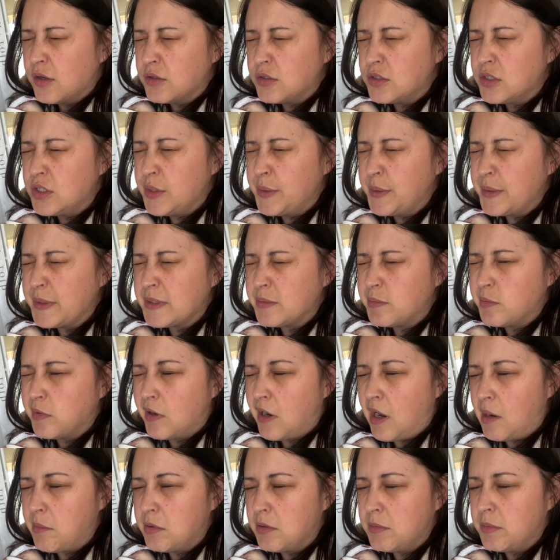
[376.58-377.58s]
she was
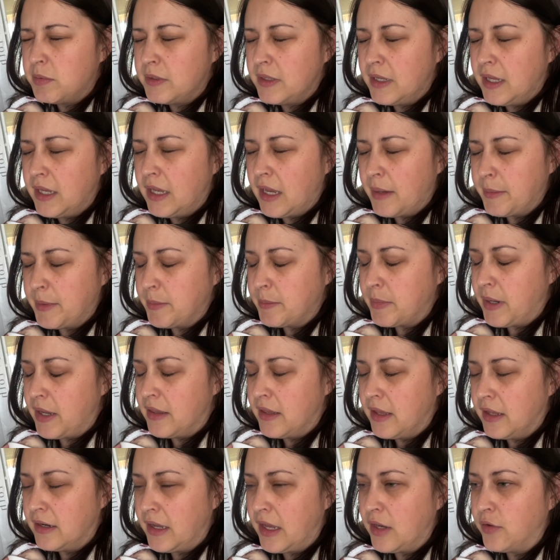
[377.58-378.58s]
probably, I mean, by
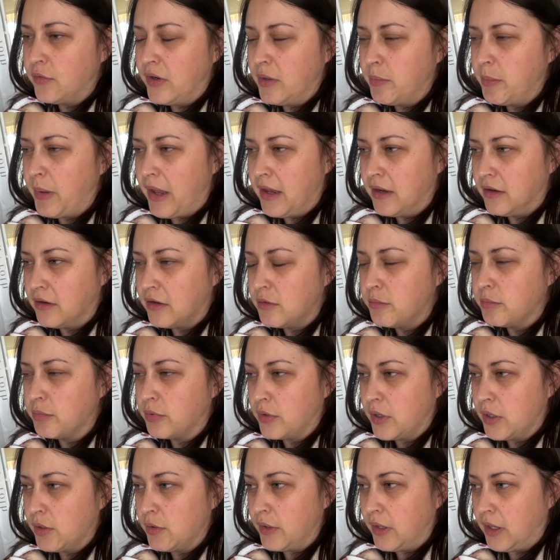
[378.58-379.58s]
then I'd repainted
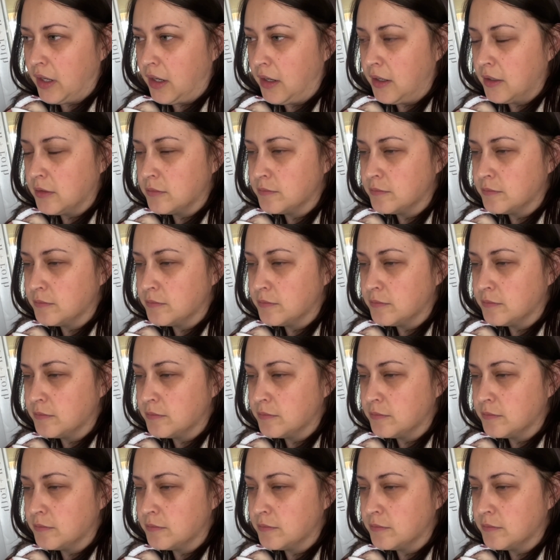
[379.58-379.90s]
Brody.